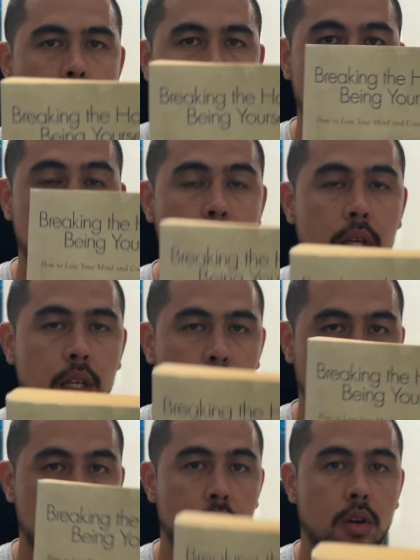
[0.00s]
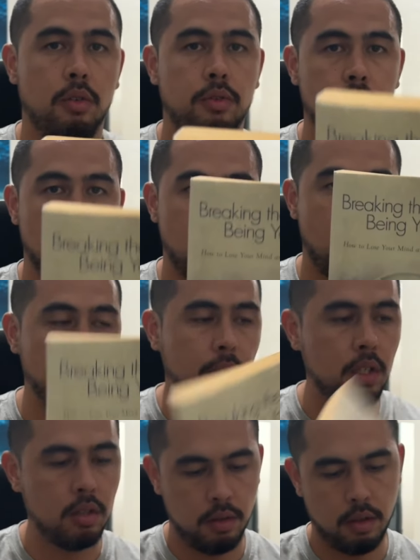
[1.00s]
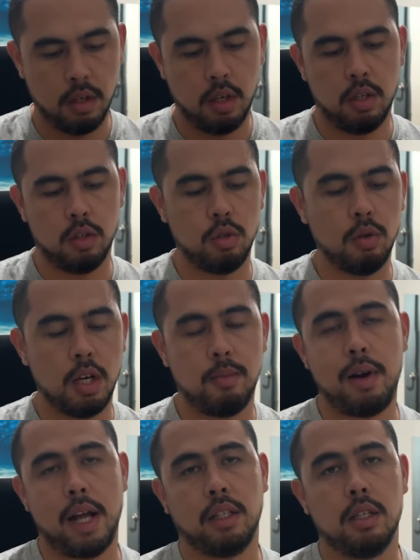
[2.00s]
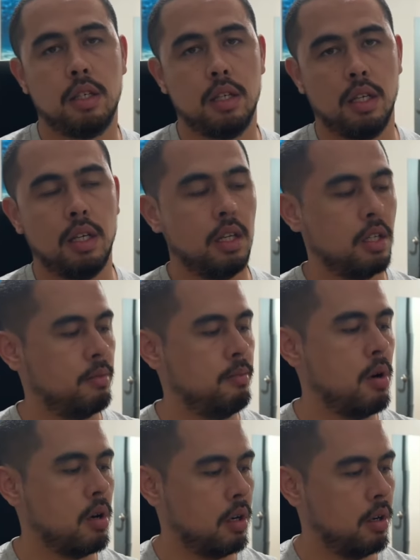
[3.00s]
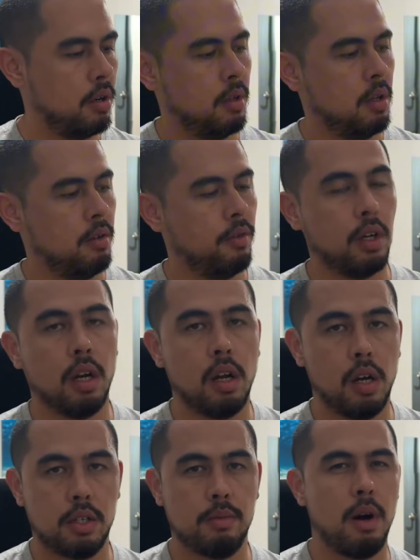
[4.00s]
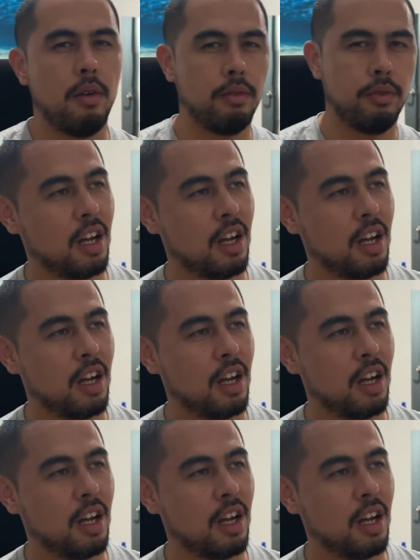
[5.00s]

of being yourself. So I've been doing the practices in this book for the last month.